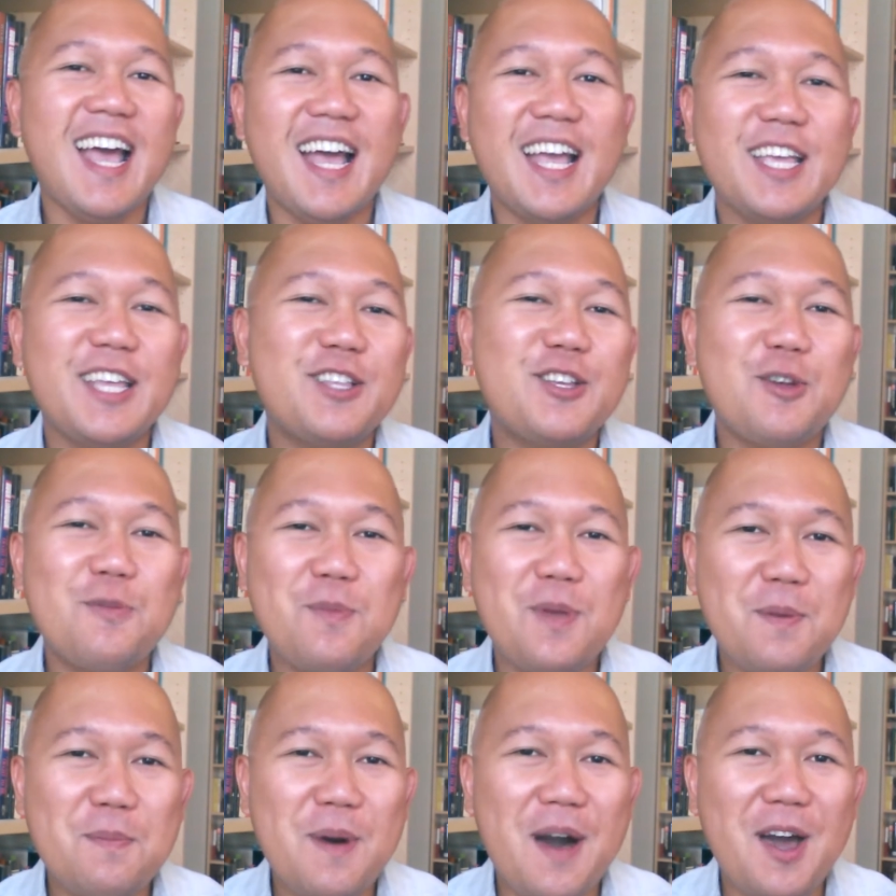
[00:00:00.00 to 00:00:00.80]
It could
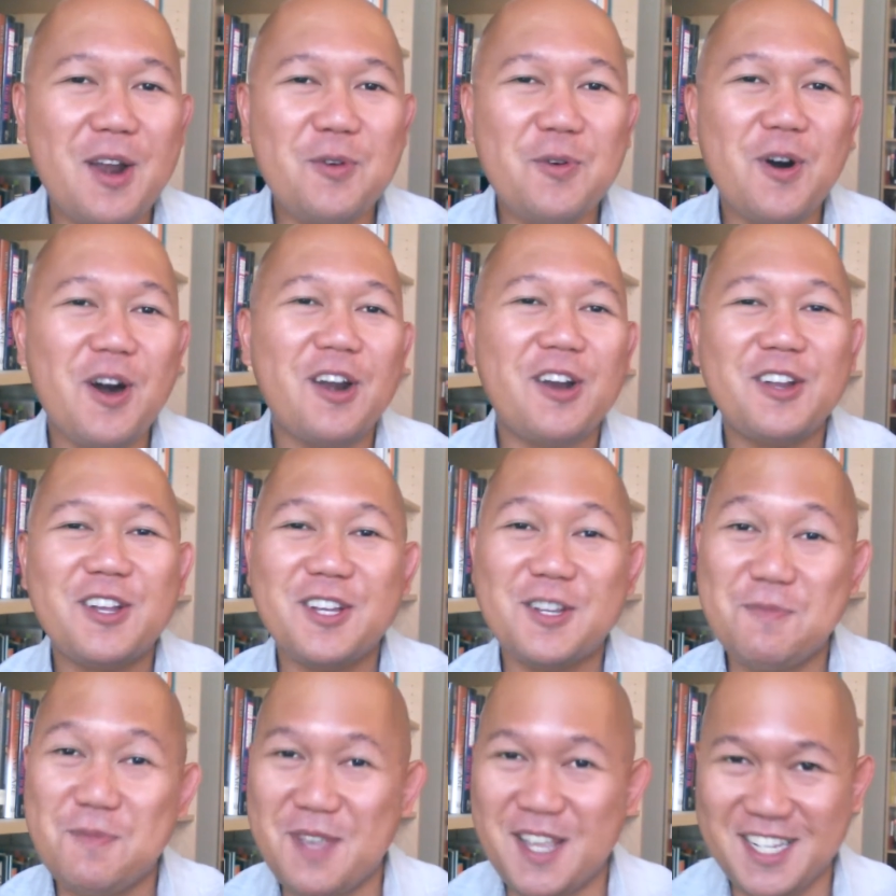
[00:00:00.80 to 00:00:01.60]
be a pot of water, it
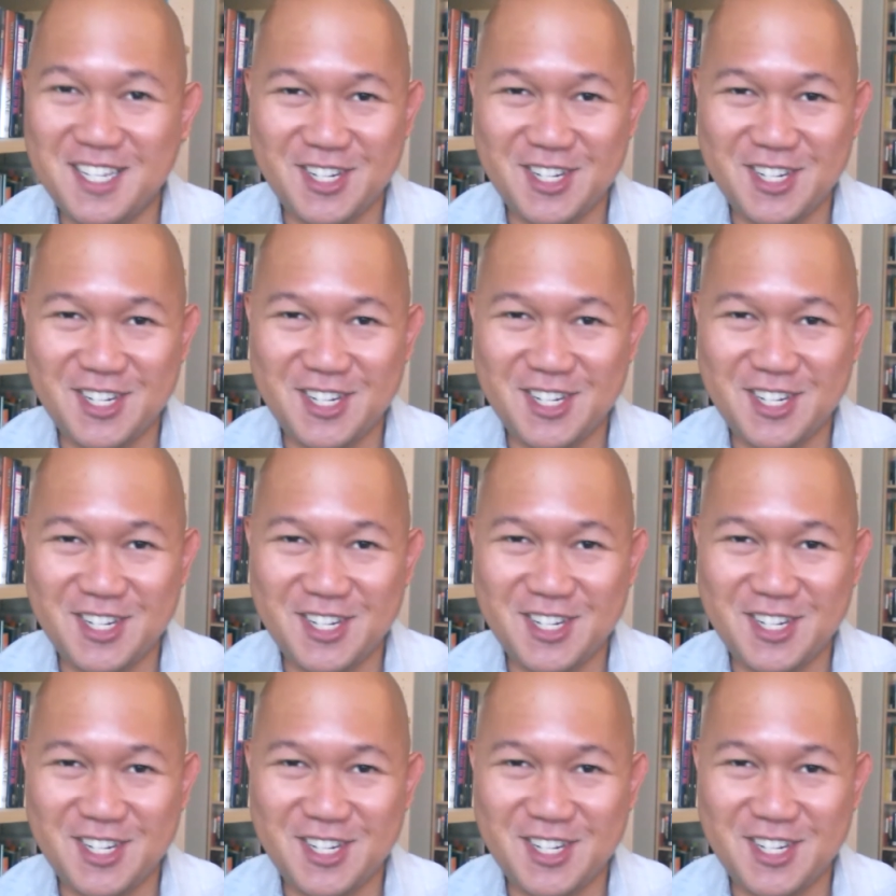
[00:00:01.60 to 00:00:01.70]
could be a